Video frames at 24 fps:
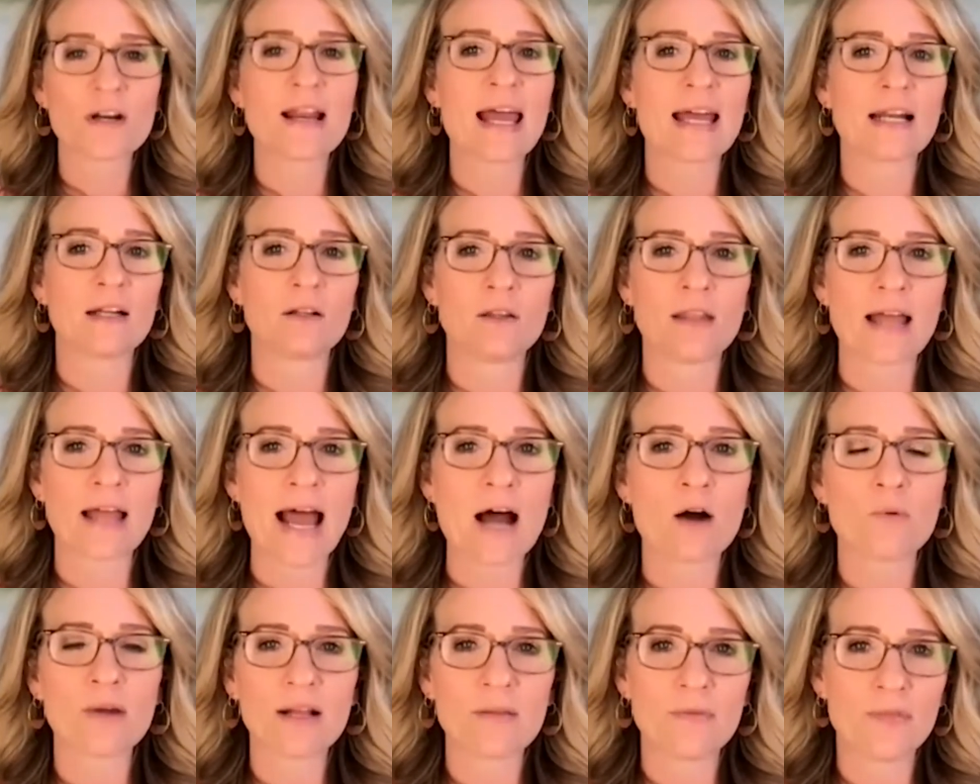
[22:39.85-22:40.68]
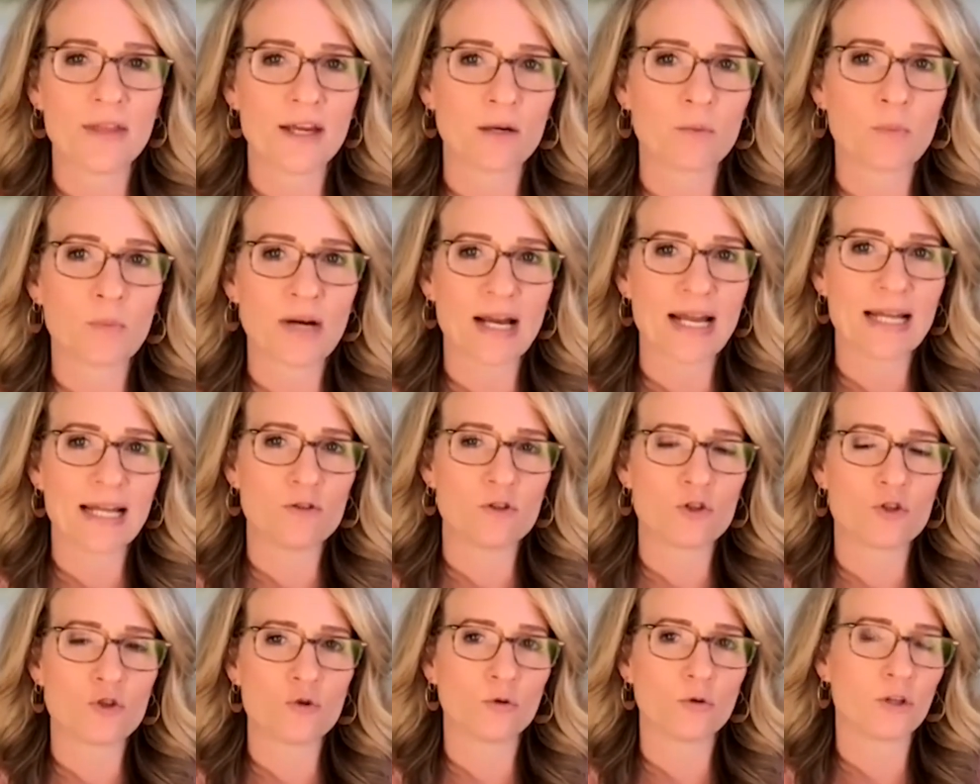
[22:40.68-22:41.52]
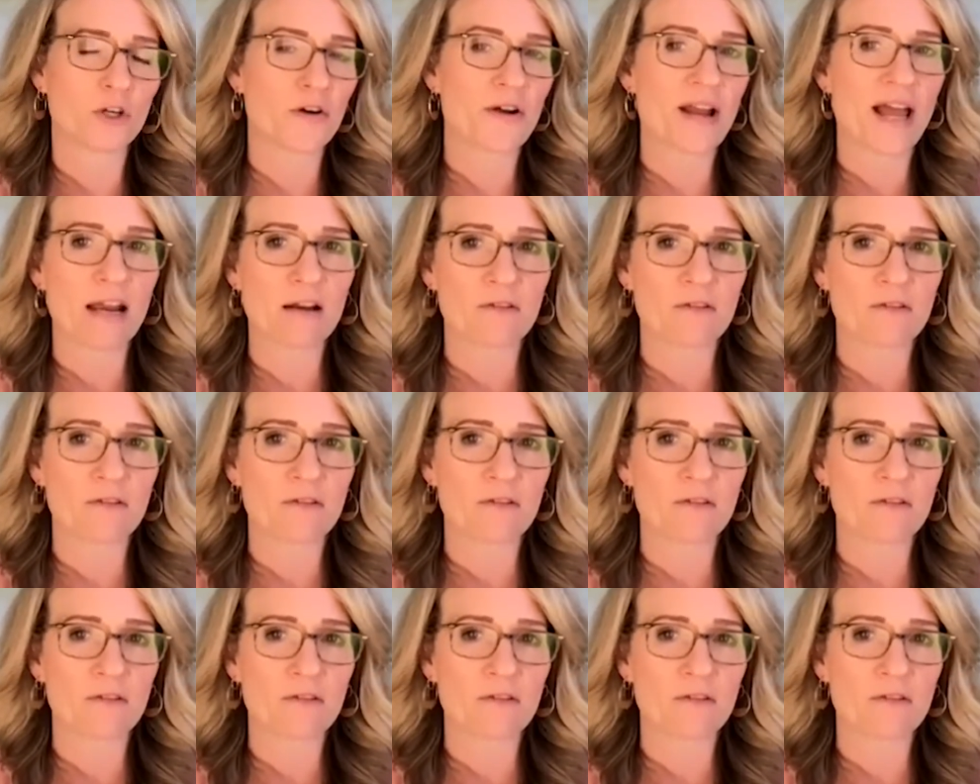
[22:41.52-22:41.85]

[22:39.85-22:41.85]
and allowing their brains to learn how